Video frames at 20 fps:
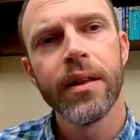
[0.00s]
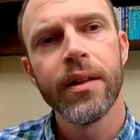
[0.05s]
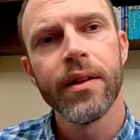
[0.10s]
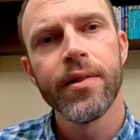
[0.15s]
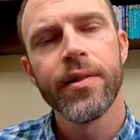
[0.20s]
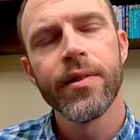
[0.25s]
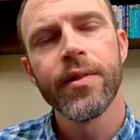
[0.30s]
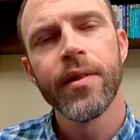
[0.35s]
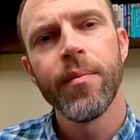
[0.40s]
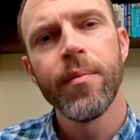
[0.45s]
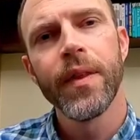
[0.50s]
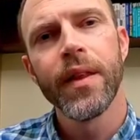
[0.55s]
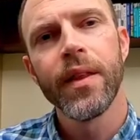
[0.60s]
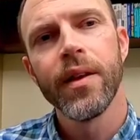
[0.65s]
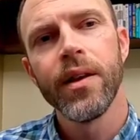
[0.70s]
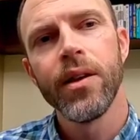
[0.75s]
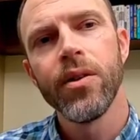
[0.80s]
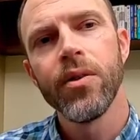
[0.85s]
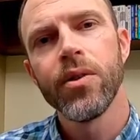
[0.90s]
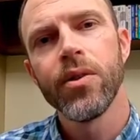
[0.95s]
This is something
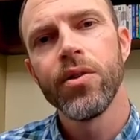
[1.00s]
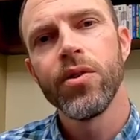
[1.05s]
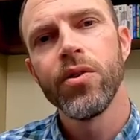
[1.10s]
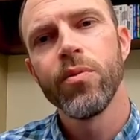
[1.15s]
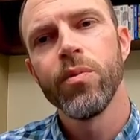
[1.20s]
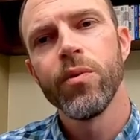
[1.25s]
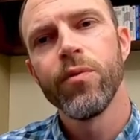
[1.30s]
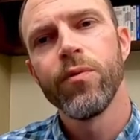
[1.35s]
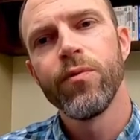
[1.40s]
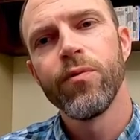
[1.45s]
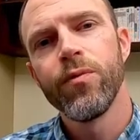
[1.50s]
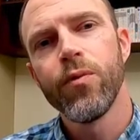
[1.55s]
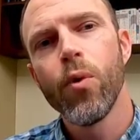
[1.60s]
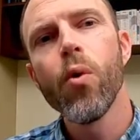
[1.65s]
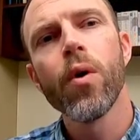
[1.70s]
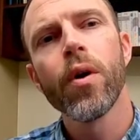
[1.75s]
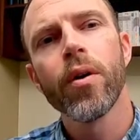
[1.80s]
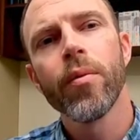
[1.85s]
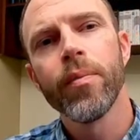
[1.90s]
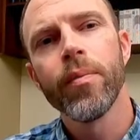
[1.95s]
that you could do
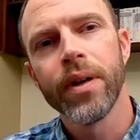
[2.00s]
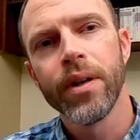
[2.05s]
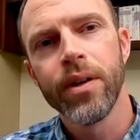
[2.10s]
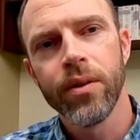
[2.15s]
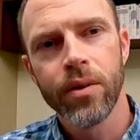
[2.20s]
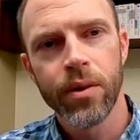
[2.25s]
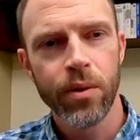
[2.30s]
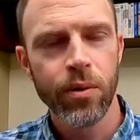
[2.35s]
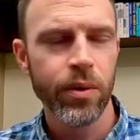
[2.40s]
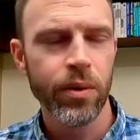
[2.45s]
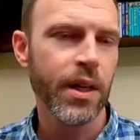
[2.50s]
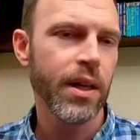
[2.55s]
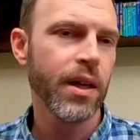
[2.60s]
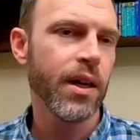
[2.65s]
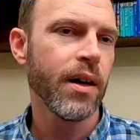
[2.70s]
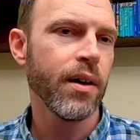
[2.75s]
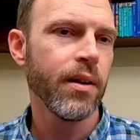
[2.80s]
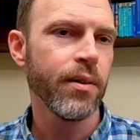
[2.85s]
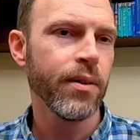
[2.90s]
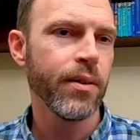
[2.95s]
before, but you could only
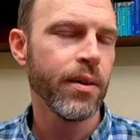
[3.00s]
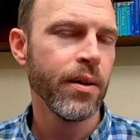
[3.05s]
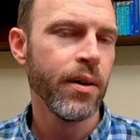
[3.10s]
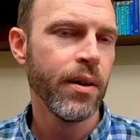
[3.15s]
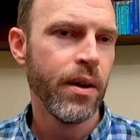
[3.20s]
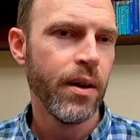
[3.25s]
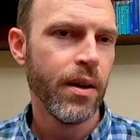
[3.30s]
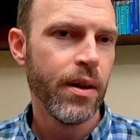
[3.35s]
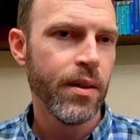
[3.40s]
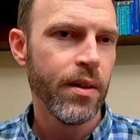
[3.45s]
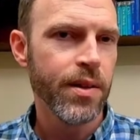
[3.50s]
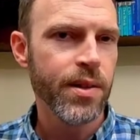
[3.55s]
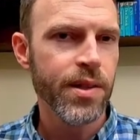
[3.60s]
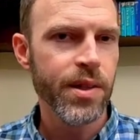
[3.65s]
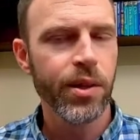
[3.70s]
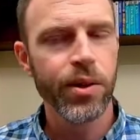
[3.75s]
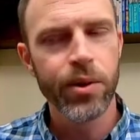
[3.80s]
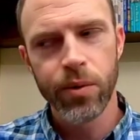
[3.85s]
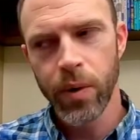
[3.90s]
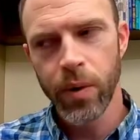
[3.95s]
color the
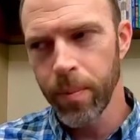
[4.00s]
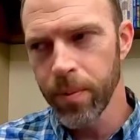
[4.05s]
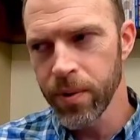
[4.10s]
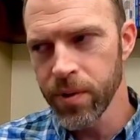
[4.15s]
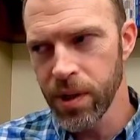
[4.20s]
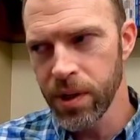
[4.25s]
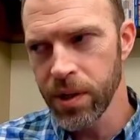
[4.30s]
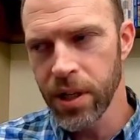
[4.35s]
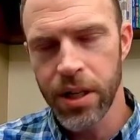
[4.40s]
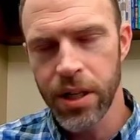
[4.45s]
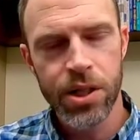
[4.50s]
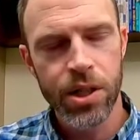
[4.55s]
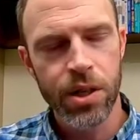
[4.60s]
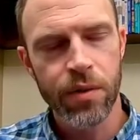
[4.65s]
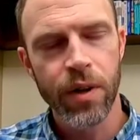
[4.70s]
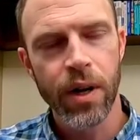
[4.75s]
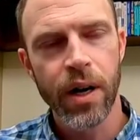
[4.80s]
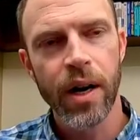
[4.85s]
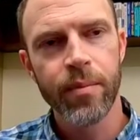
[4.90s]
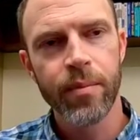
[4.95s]
cylinder representation of
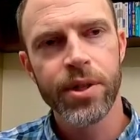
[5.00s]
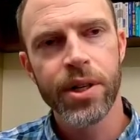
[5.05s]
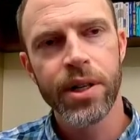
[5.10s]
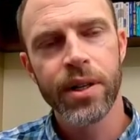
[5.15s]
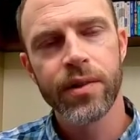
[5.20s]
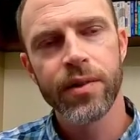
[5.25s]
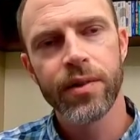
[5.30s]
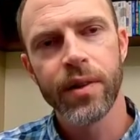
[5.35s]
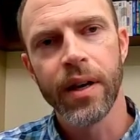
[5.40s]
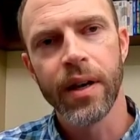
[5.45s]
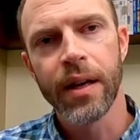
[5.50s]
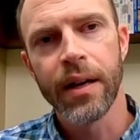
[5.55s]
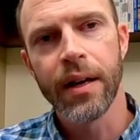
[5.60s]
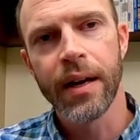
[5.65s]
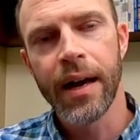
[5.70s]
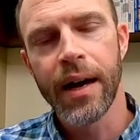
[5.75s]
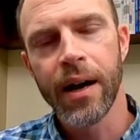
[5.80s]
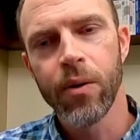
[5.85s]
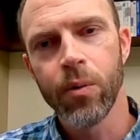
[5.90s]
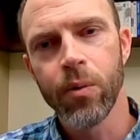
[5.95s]
our objects, and
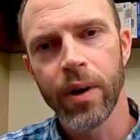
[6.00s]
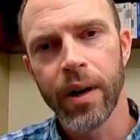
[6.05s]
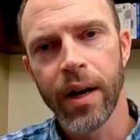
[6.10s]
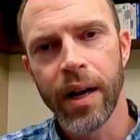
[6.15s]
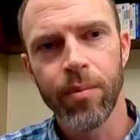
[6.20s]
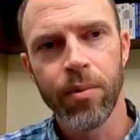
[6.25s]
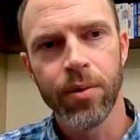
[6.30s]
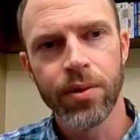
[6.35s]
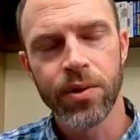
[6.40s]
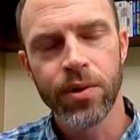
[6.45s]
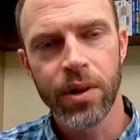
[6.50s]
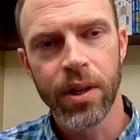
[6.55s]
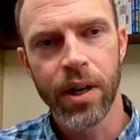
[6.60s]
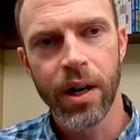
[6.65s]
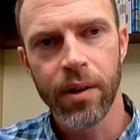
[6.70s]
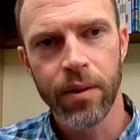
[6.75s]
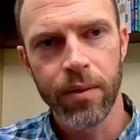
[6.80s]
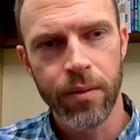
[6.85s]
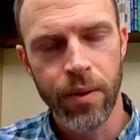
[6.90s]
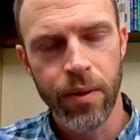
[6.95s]
now we're able to
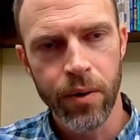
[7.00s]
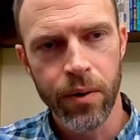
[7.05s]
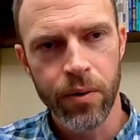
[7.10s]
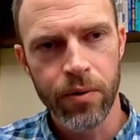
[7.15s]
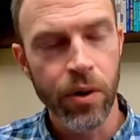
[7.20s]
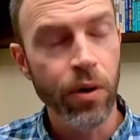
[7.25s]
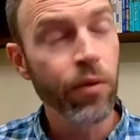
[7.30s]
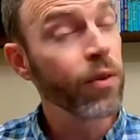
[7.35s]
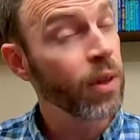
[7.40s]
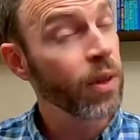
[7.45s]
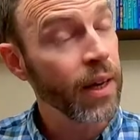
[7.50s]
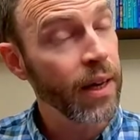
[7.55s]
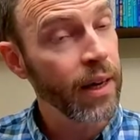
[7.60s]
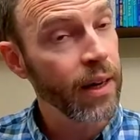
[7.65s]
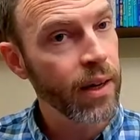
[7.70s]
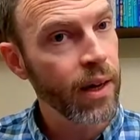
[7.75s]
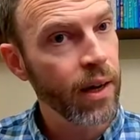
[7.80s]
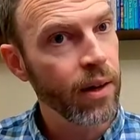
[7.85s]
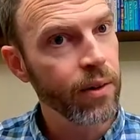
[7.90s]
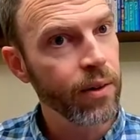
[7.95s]
color those, overlay a
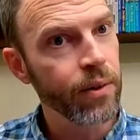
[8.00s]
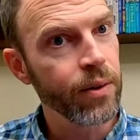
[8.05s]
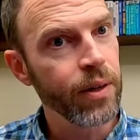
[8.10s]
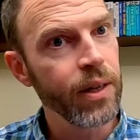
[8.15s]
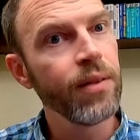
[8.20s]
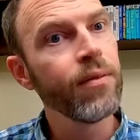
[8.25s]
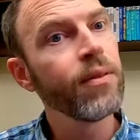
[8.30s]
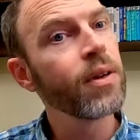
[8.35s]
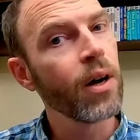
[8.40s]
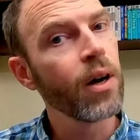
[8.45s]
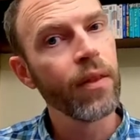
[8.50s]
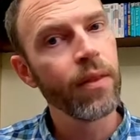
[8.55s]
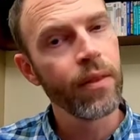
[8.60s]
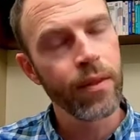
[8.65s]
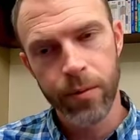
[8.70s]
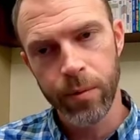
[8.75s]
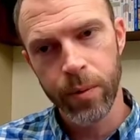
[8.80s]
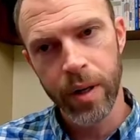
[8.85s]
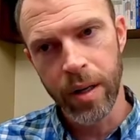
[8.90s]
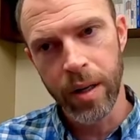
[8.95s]
color even on the
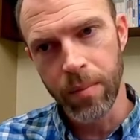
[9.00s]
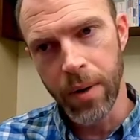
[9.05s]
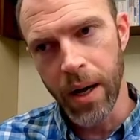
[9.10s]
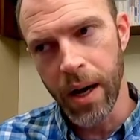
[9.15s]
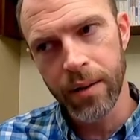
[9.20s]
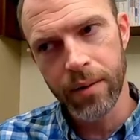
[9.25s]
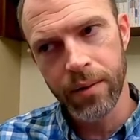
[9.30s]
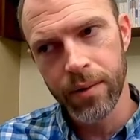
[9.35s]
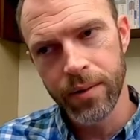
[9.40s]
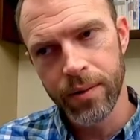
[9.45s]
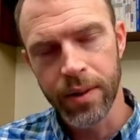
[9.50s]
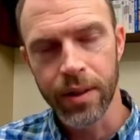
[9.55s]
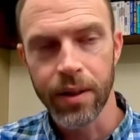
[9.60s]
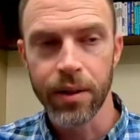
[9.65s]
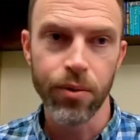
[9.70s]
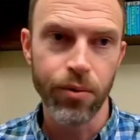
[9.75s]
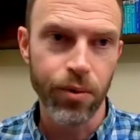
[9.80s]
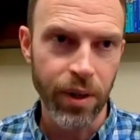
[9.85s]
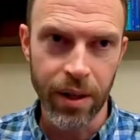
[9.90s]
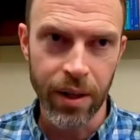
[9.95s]
3D models,
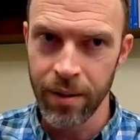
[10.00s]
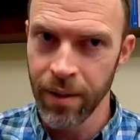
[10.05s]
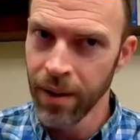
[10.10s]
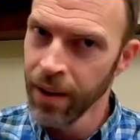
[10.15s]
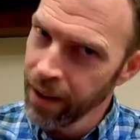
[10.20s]
including